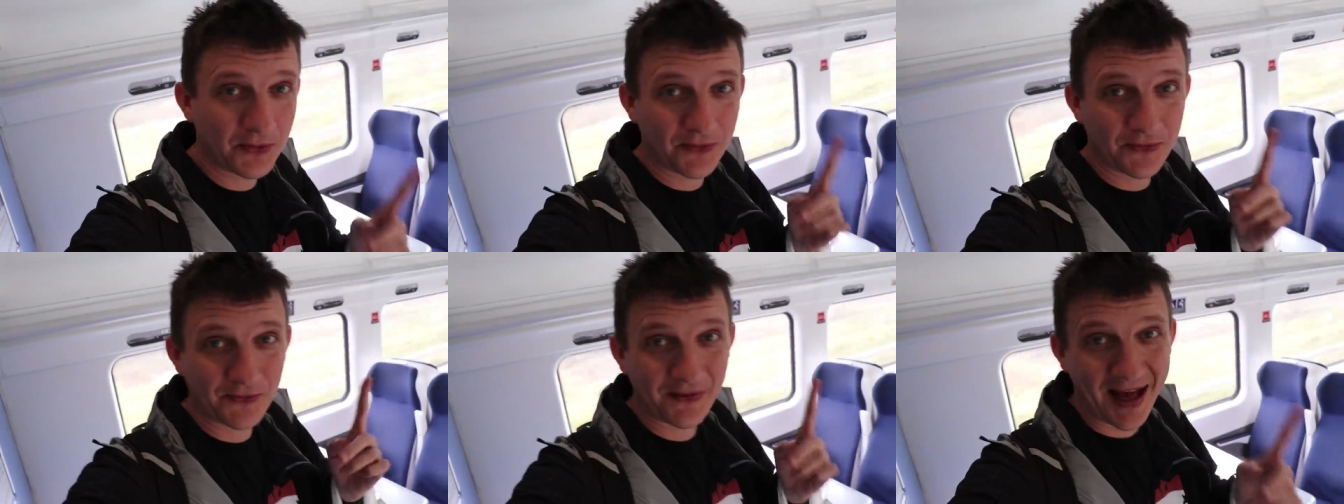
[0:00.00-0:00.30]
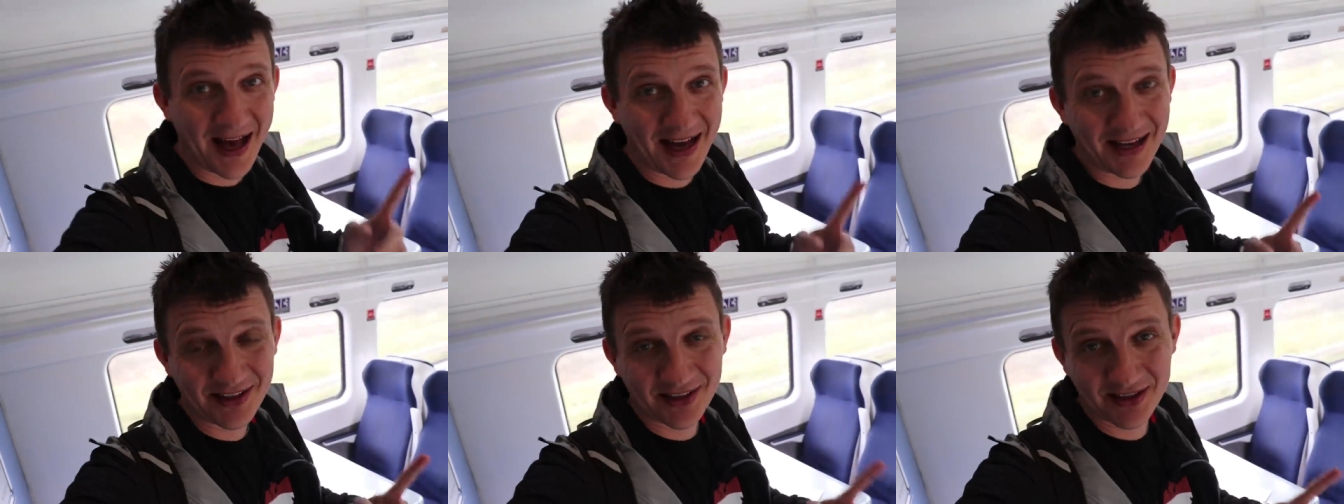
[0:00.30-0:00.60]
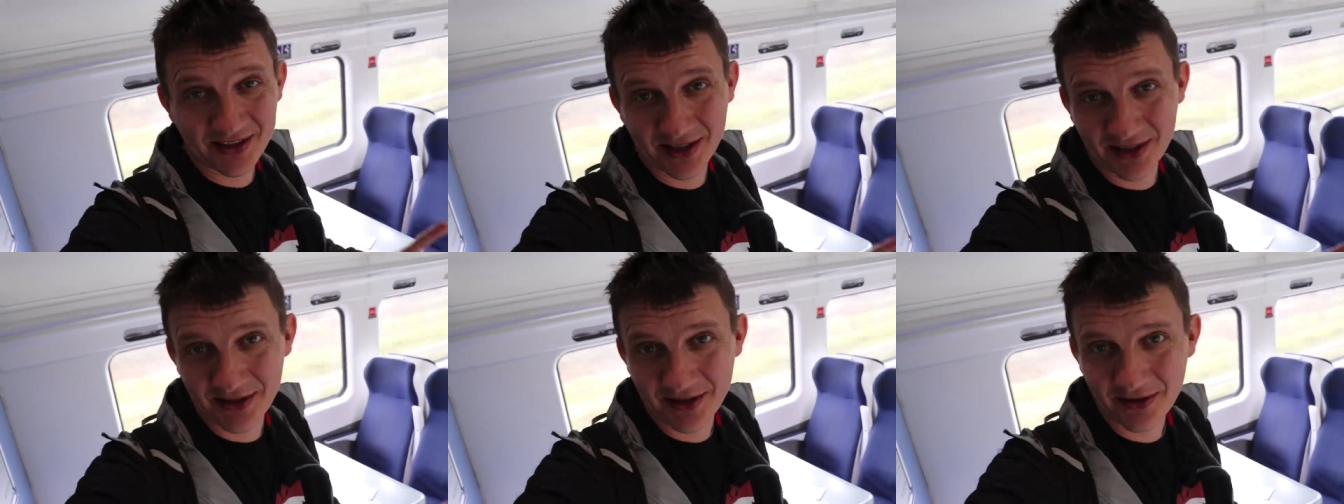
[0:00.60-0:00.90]

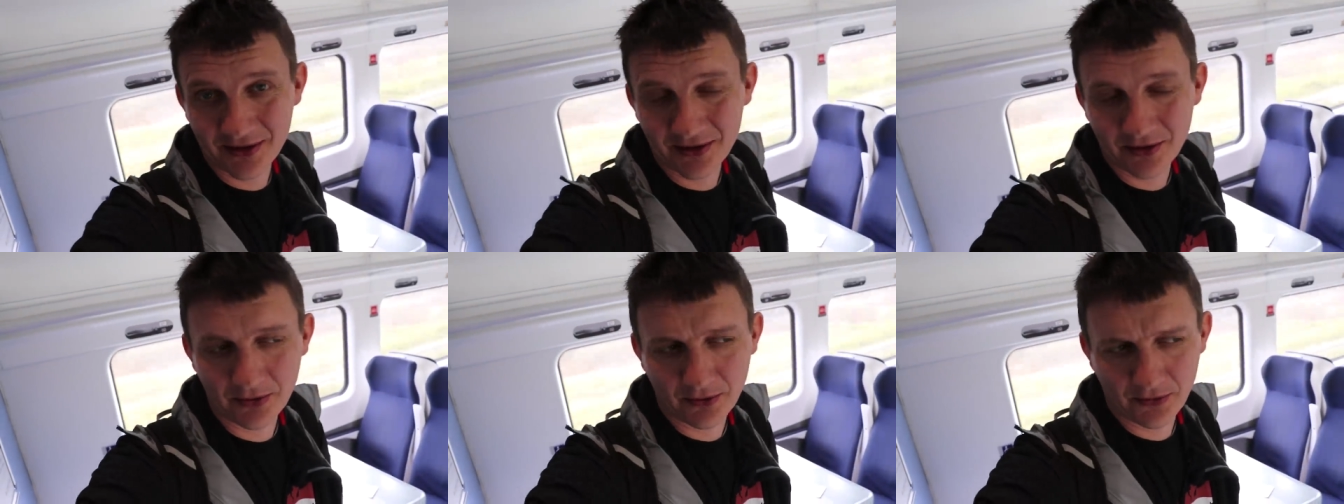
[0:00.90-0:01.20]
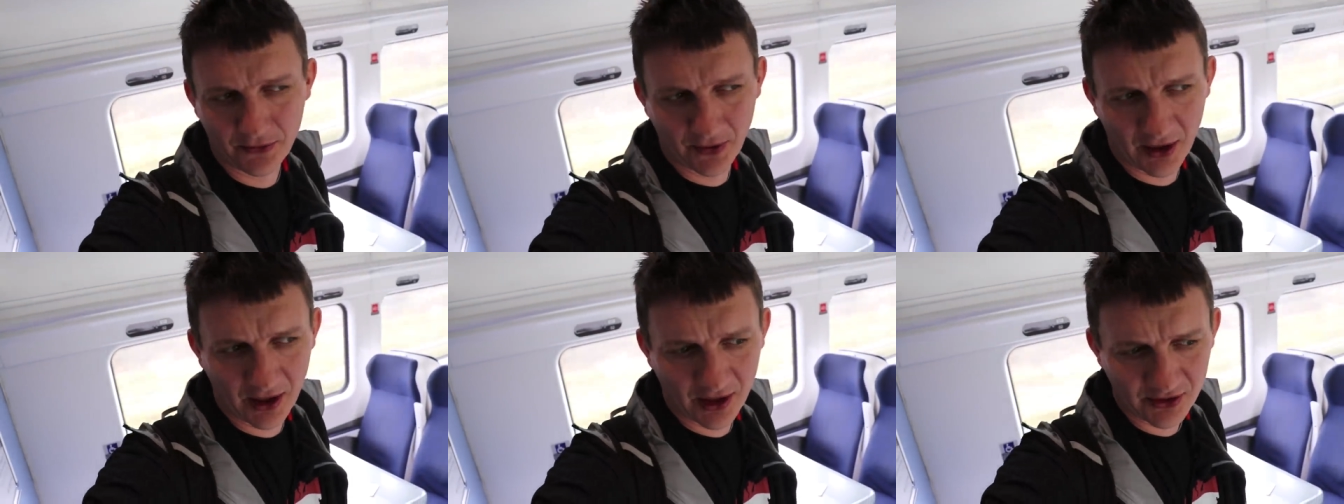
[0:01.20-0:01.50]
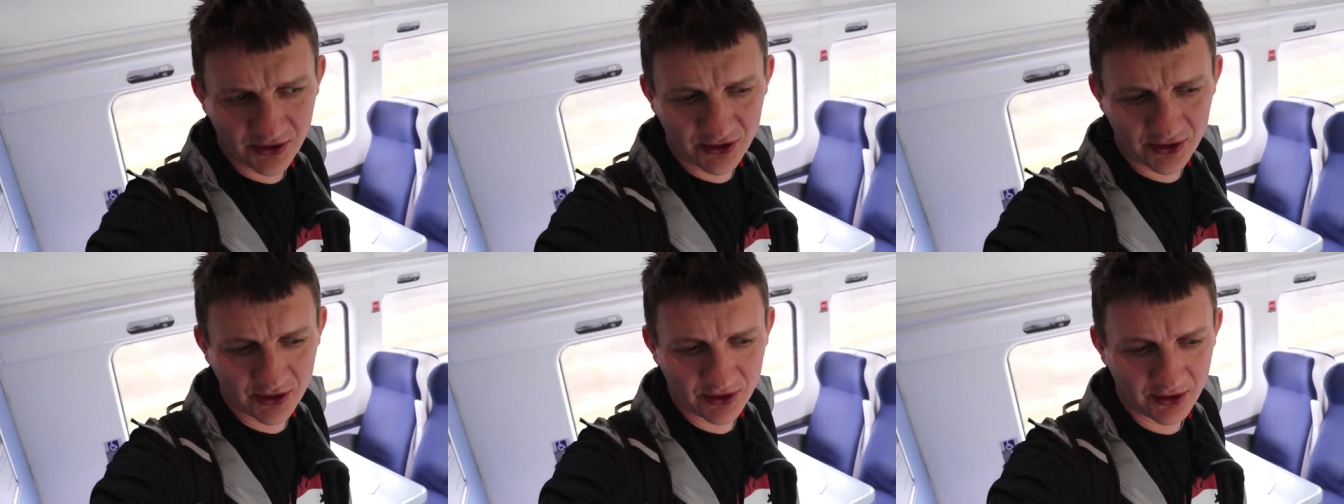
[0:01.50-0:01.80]
fast,
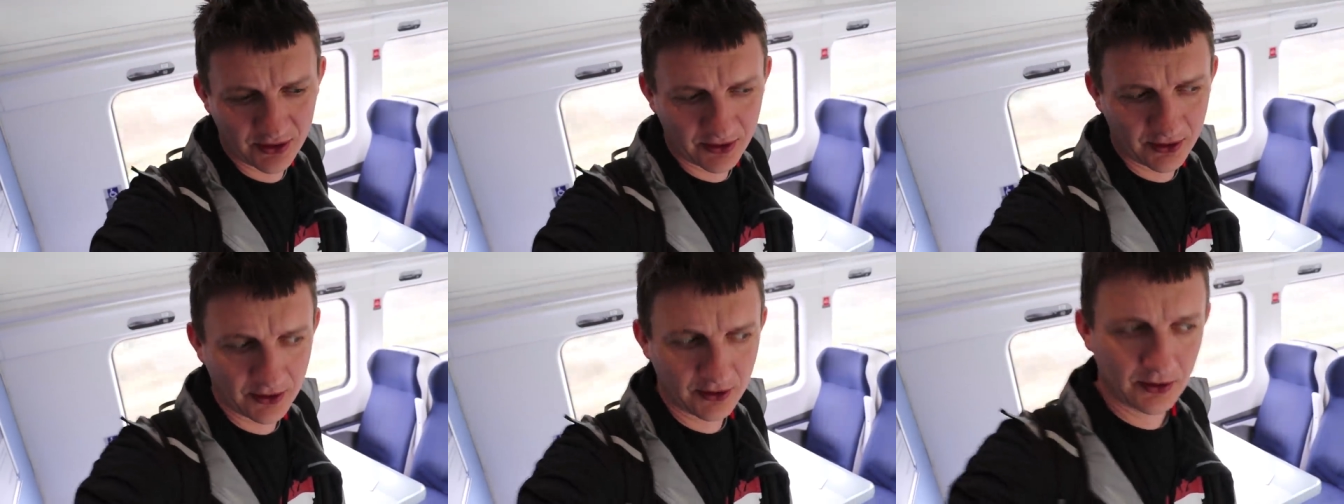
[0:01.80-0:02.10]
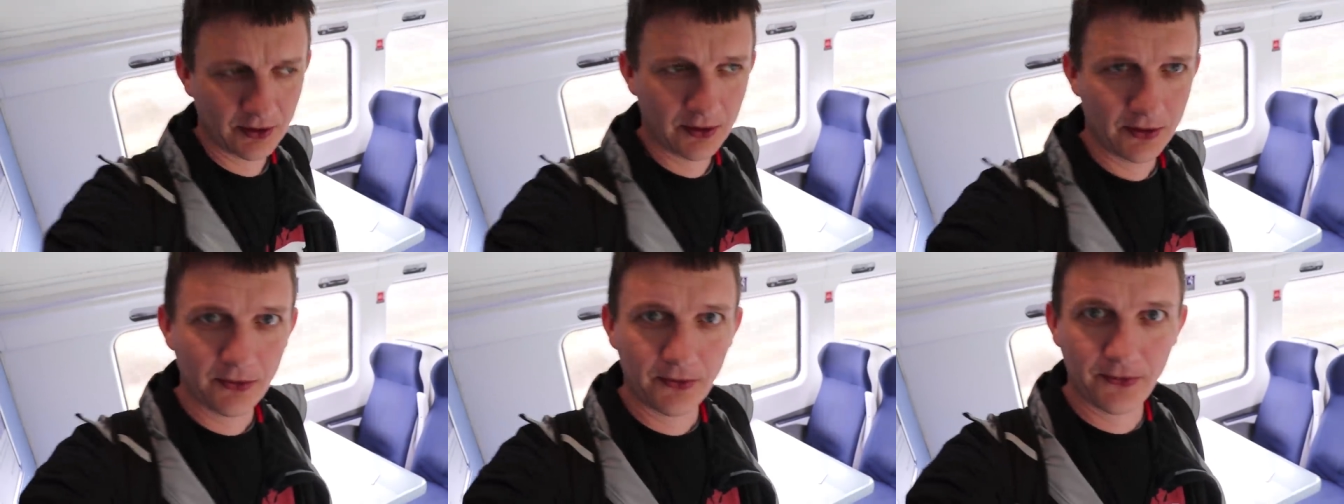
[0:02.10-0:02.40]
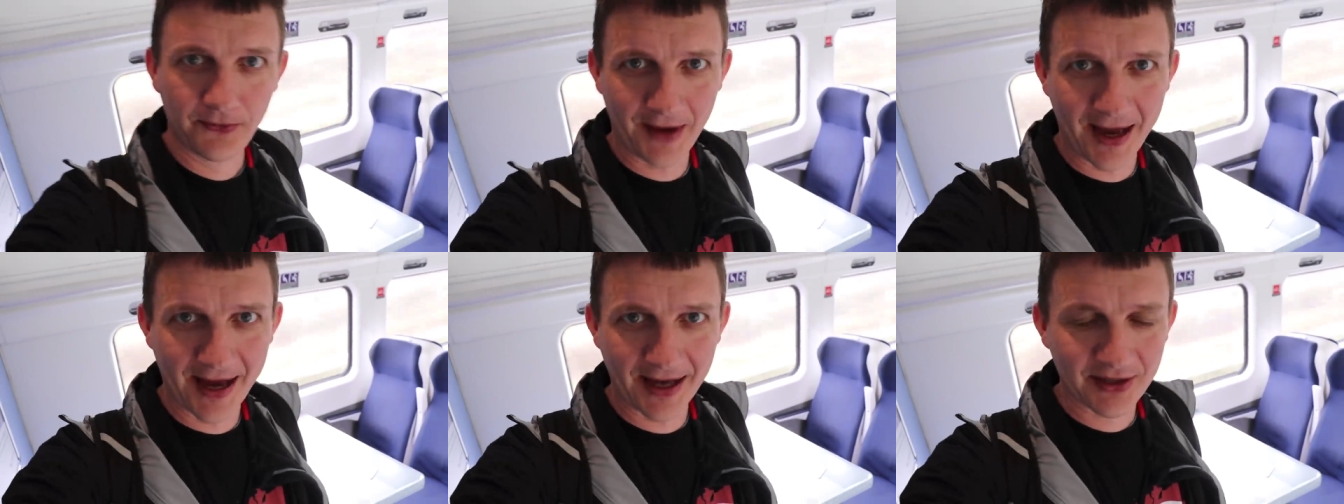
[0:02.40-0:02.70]
fast,
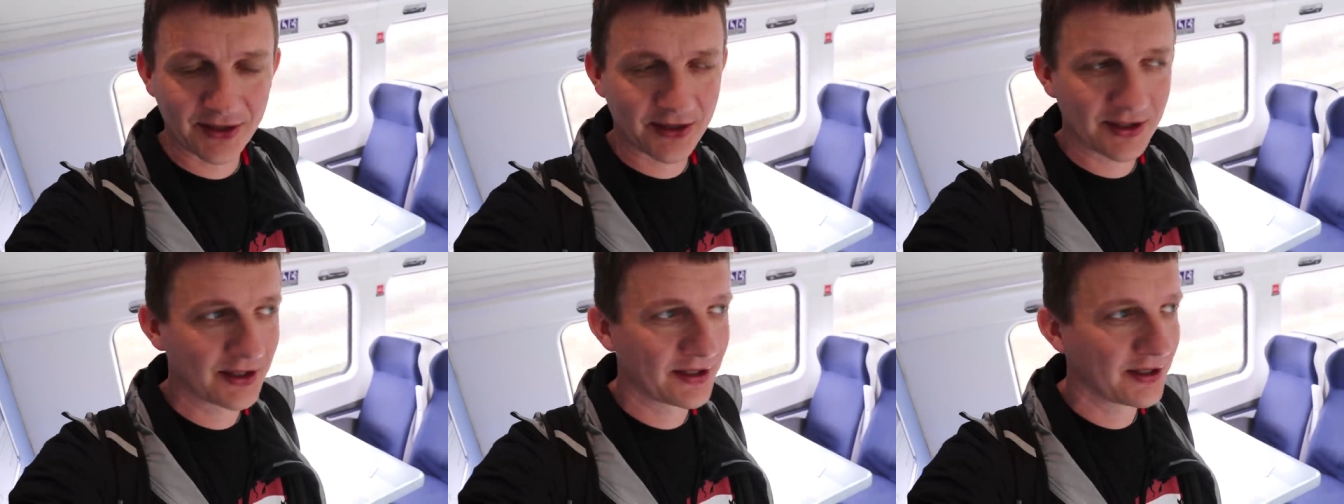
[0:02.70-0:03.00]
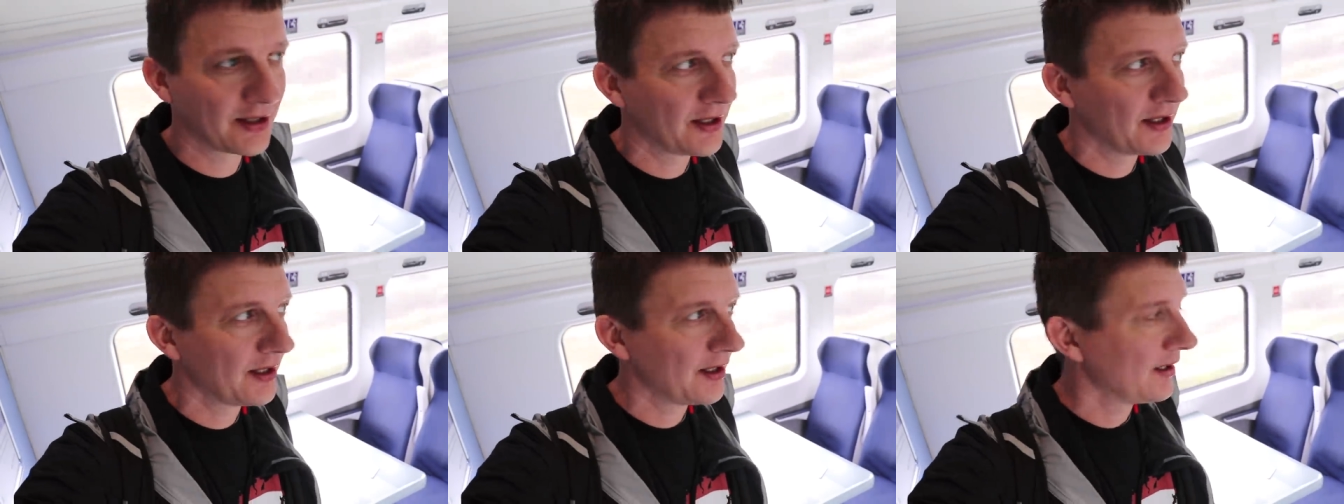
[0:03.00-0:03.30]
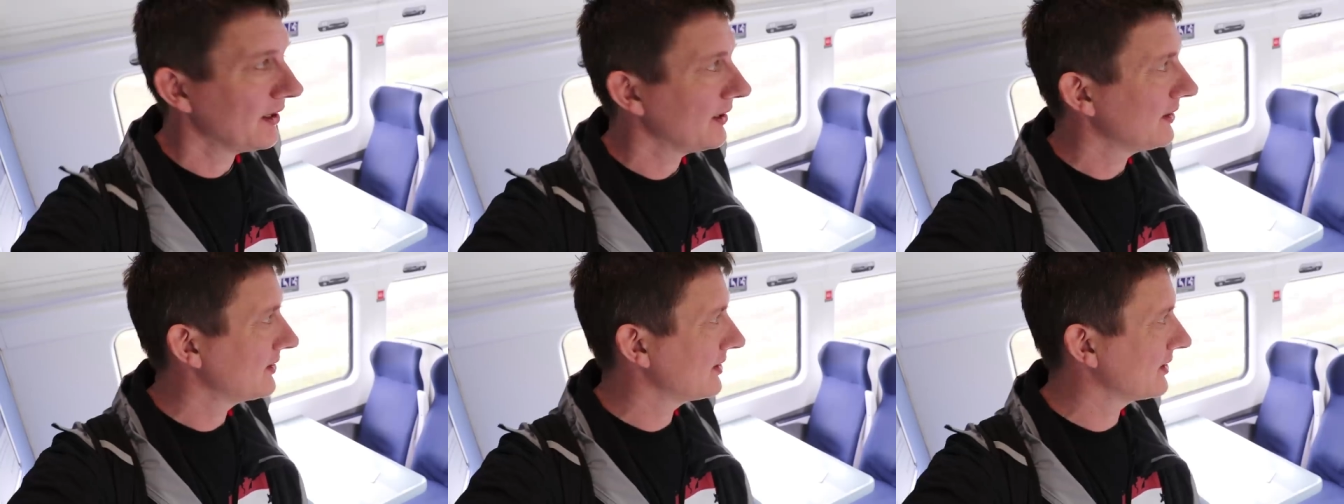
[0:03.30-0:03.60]
fast
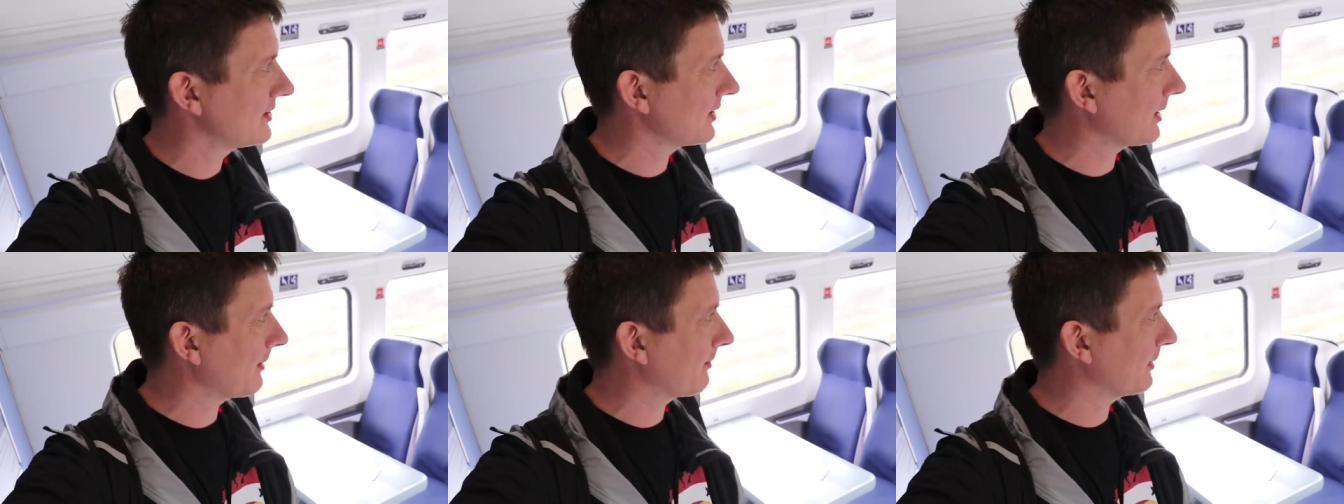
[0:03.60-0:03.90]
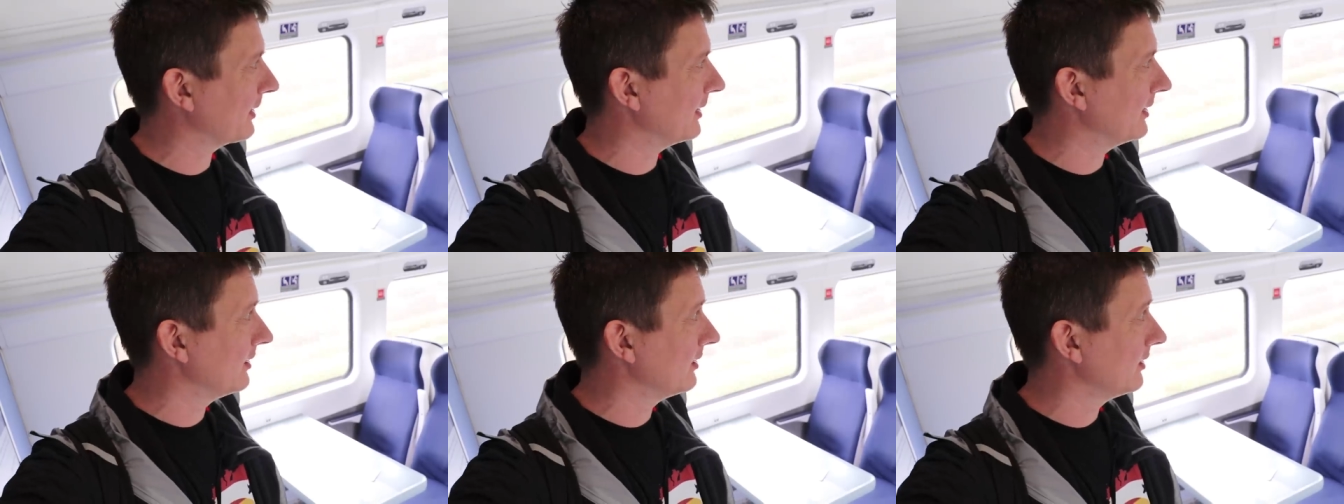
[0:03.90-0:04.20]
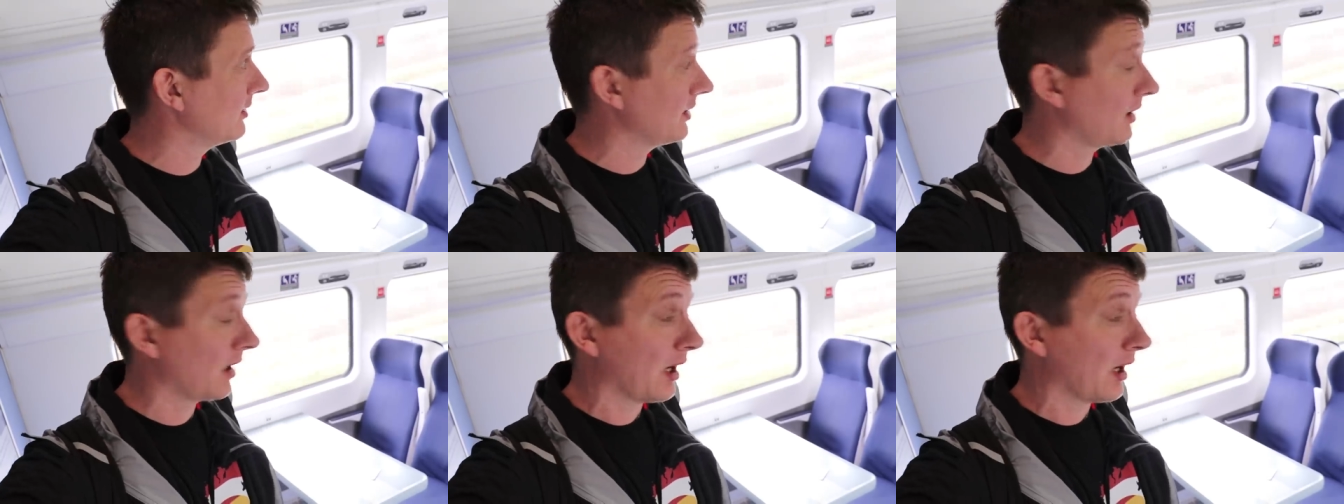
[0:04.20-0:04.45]
to Dublin.